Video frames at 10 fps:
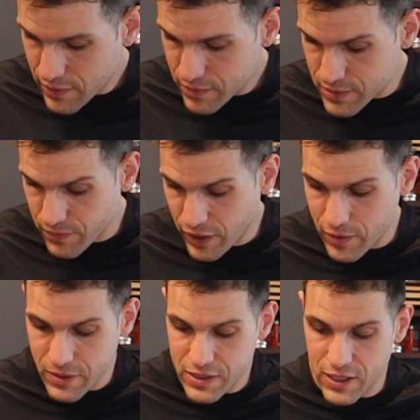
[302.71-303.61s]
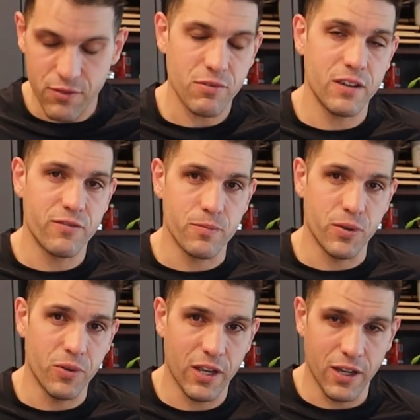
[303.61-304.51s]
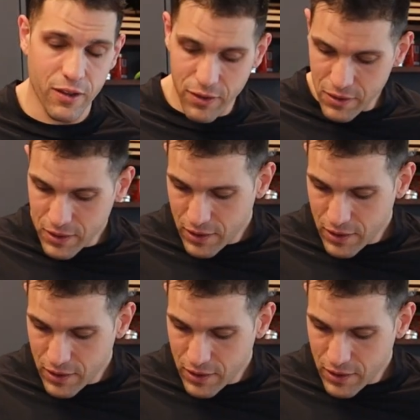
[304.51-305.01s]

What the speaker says: some vitamin D3 for bone health,